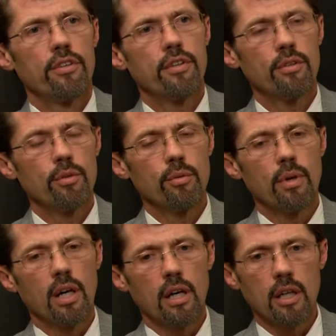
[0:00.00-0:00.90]

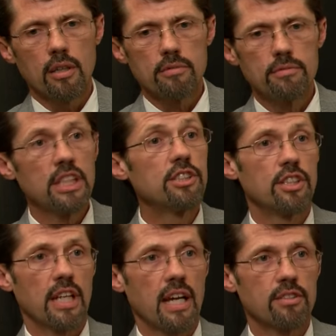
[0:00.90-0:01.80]
to
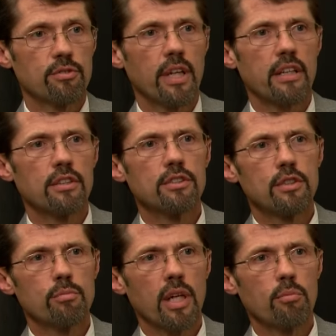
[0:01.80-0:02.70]
digitize records
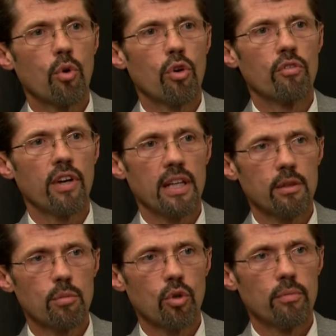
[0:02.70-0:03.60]
to make more
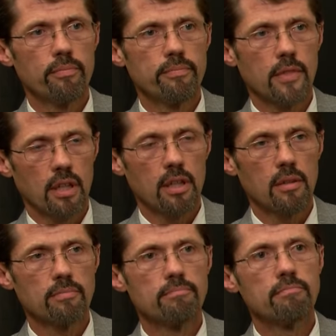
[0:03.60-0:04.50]
available
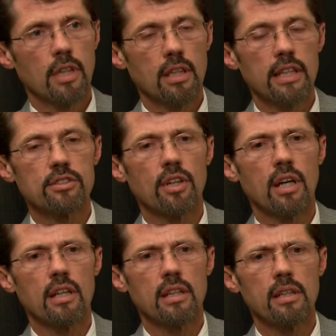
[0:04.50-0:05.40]

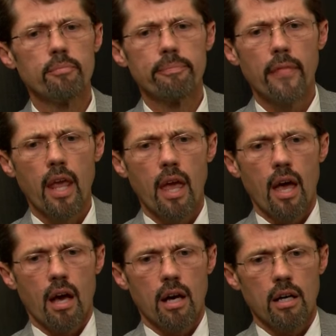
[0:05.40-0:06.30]
electronically.
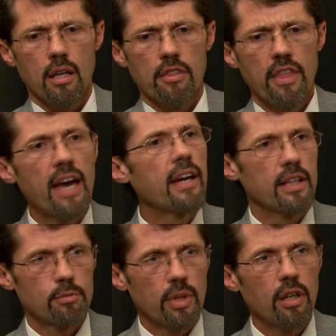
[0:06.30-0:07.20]
That
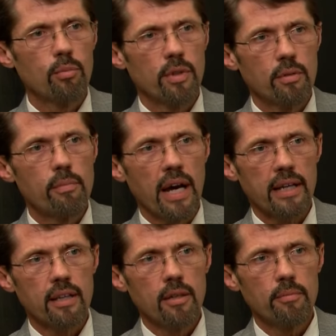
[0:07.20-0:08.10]
has been opened
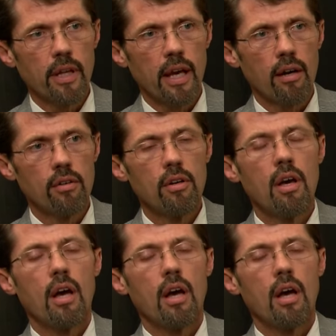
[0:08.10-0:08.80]
back up now.